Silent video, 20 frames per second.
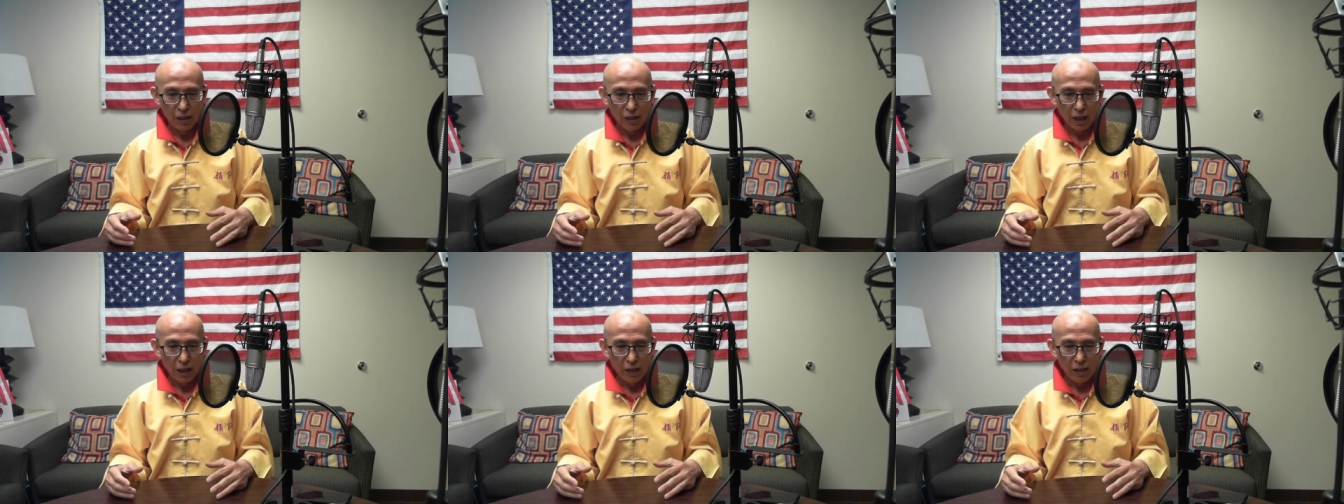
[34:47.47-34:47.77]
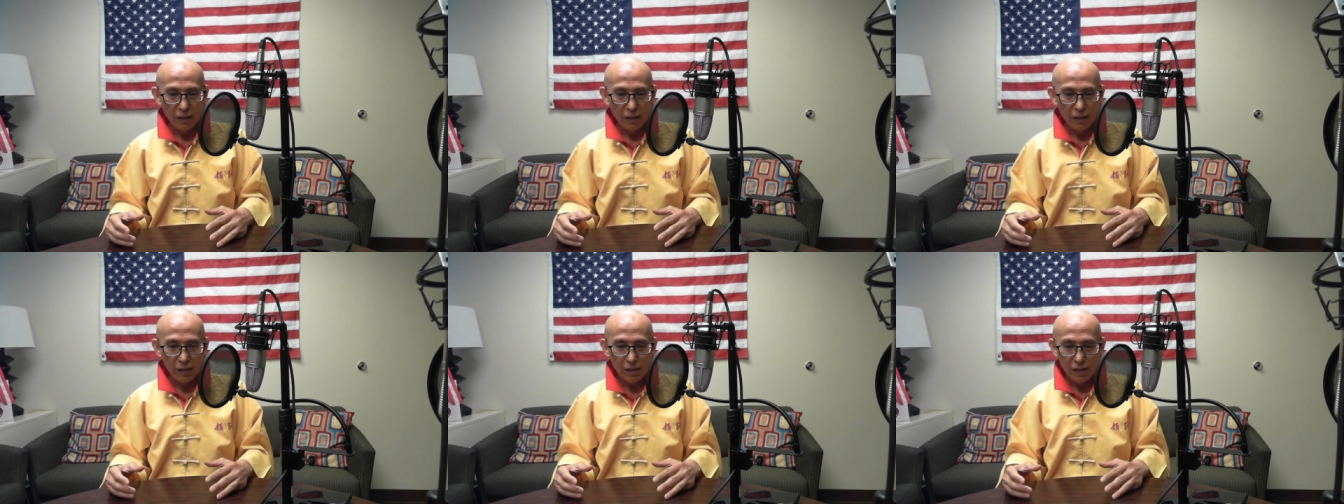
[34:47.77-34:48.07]

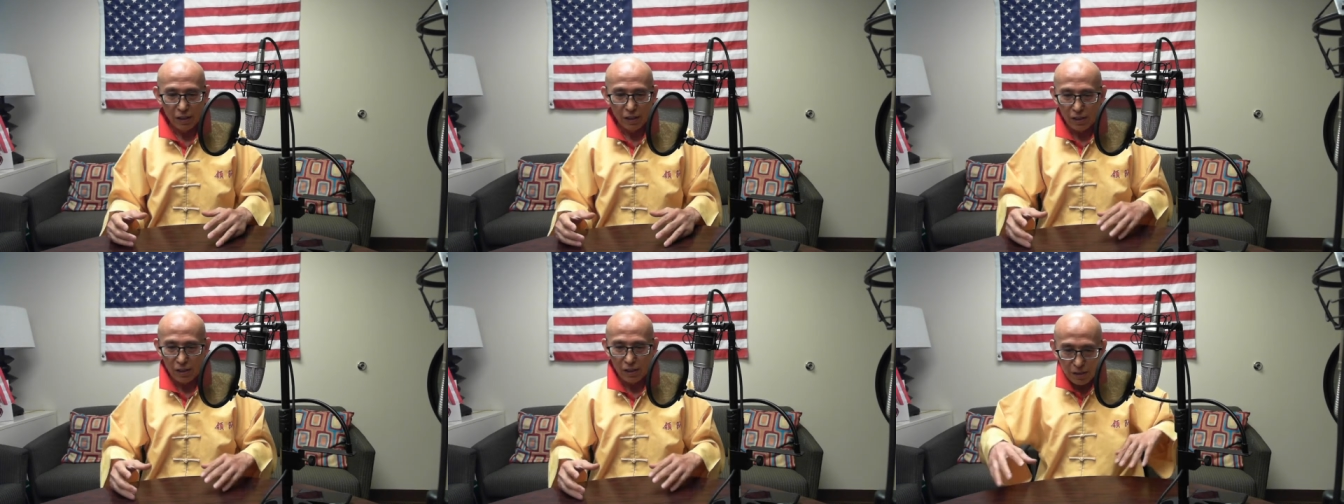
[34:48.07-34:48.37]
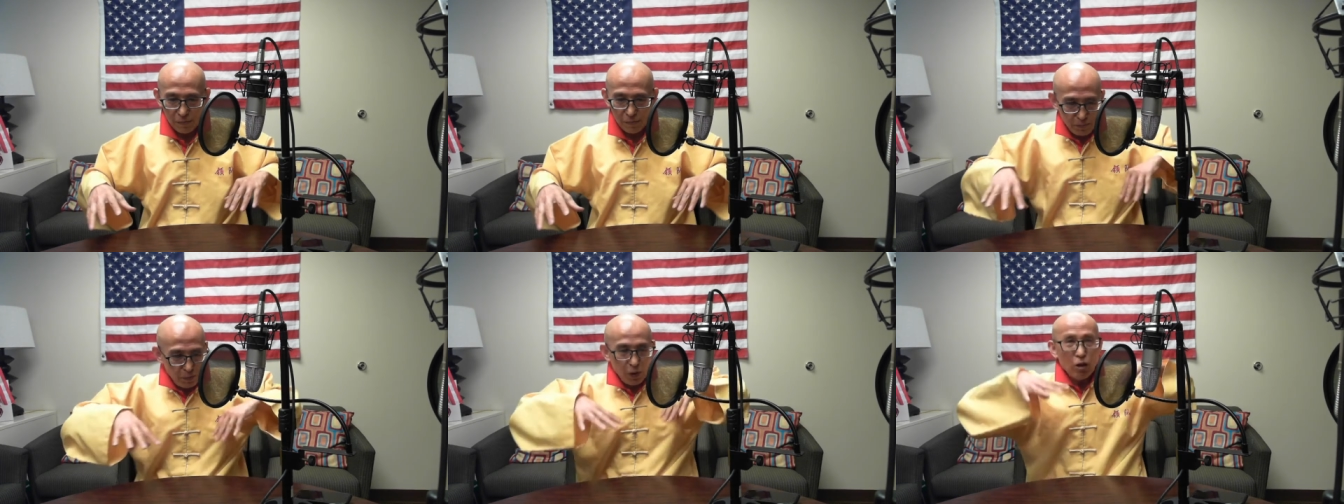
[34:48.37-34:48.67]
and she's
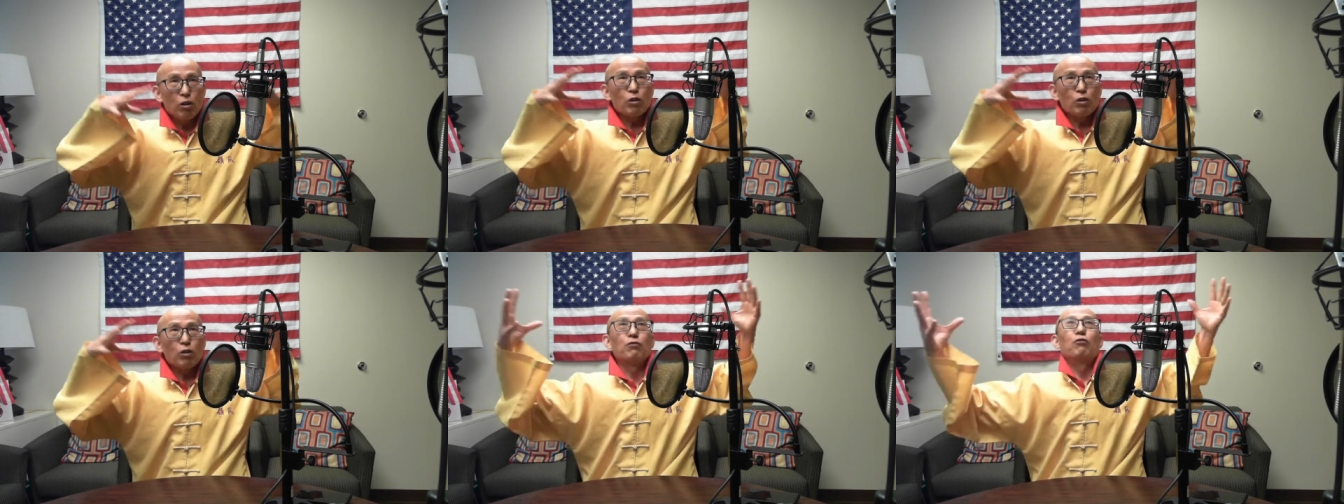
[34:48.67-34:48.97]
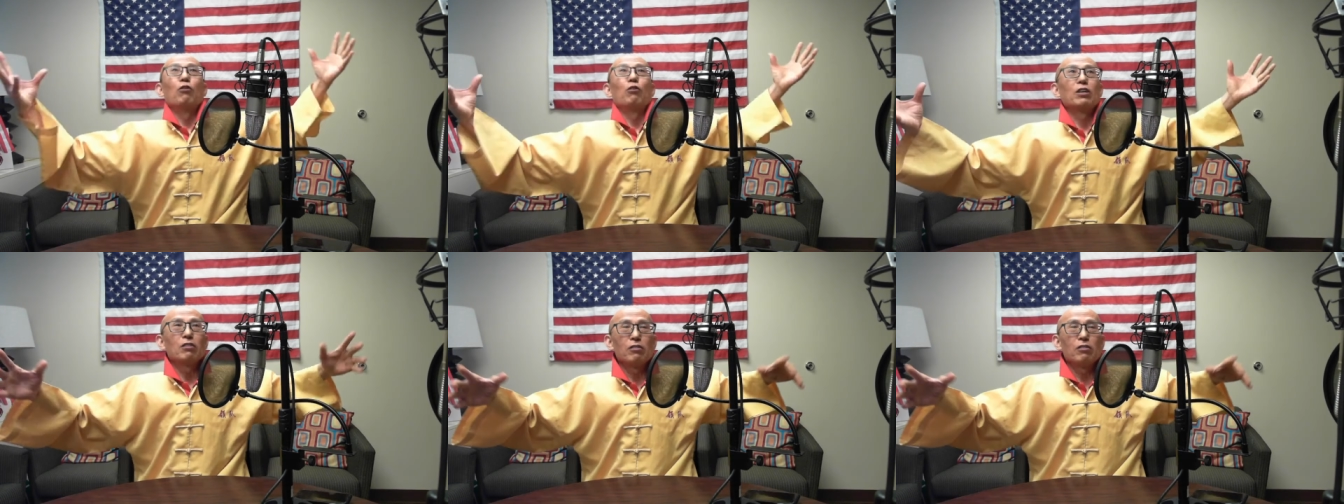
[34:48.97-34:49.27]
beautiful.
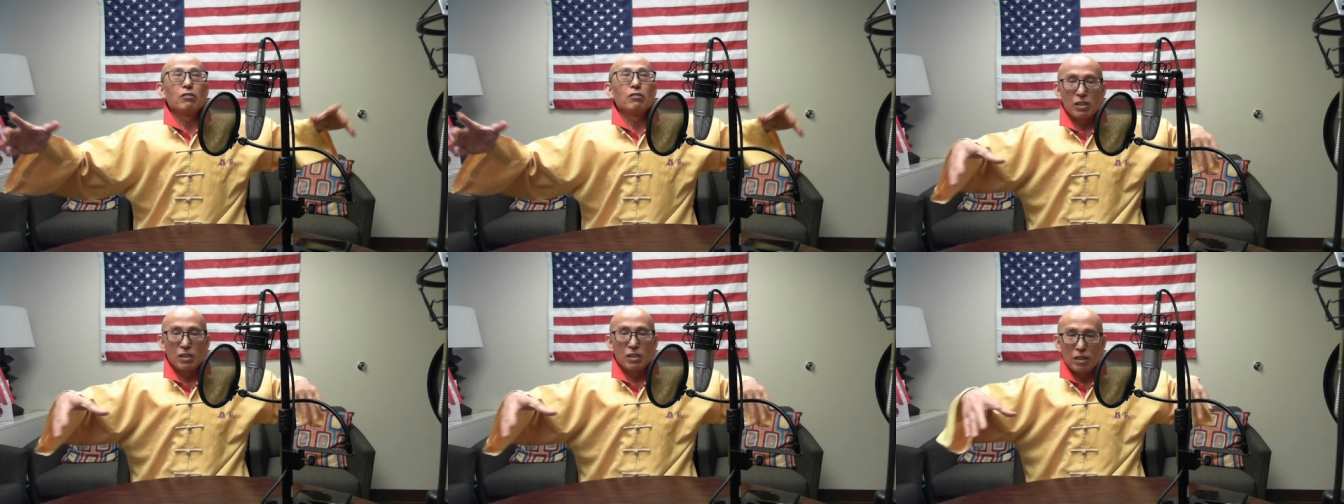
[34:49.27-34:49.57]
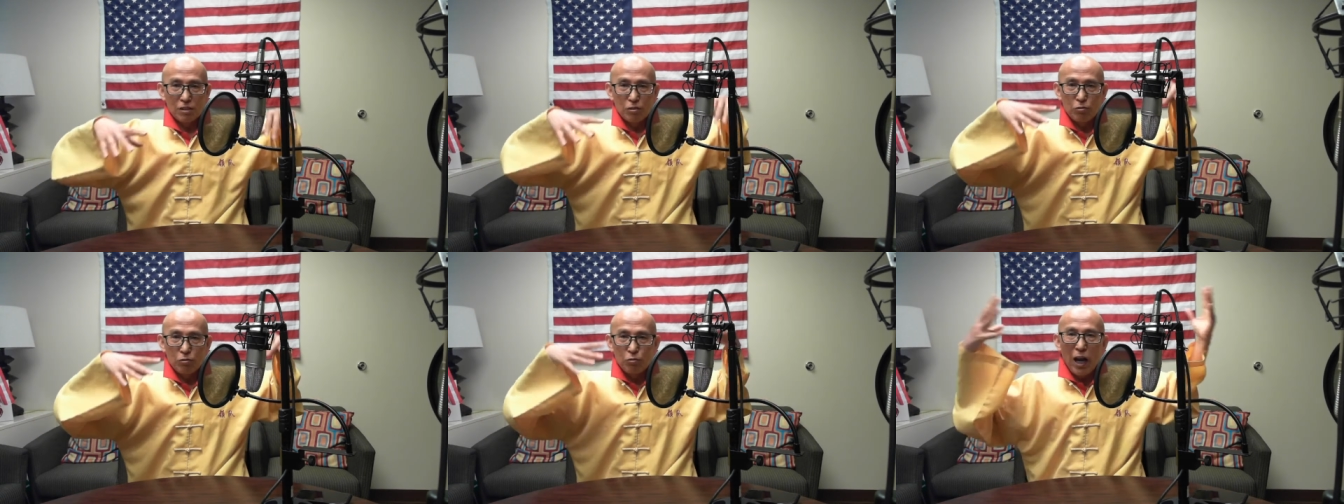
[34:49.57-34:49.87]
She's
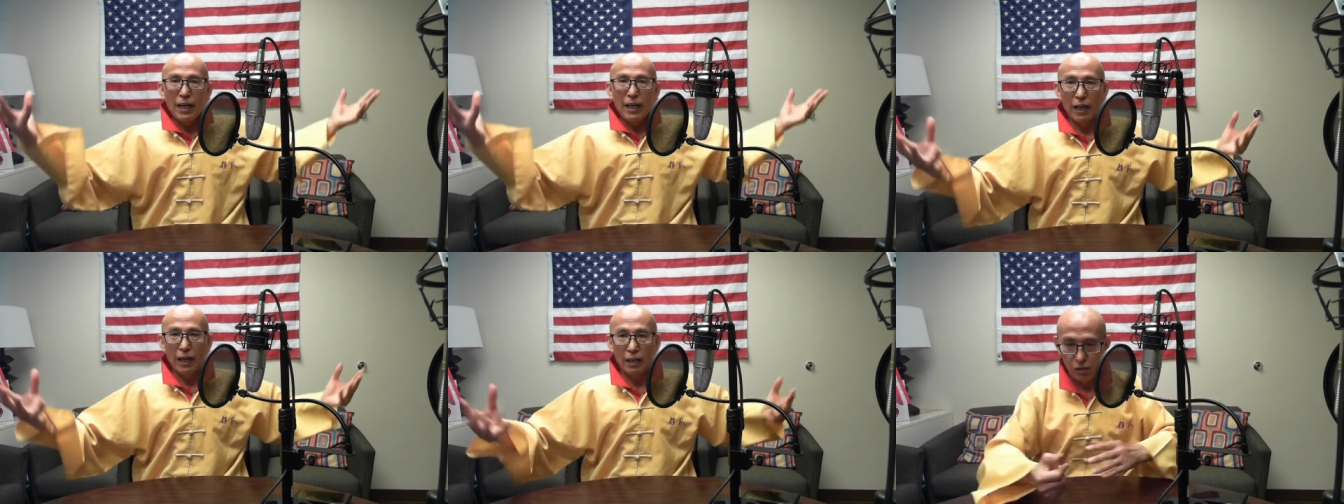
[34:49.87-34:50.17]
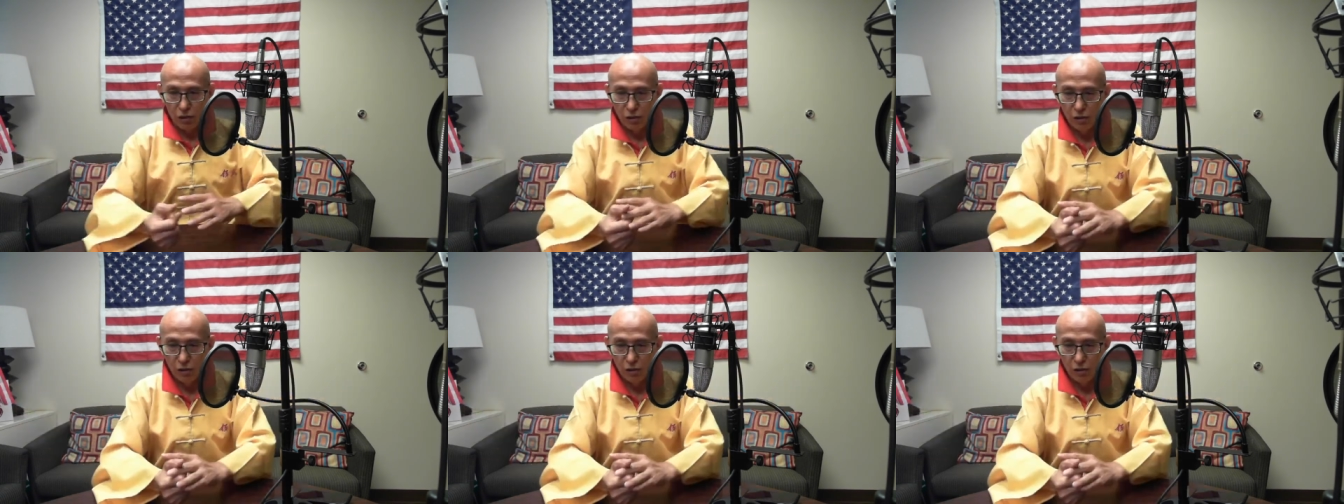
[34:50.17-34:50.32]
radiant.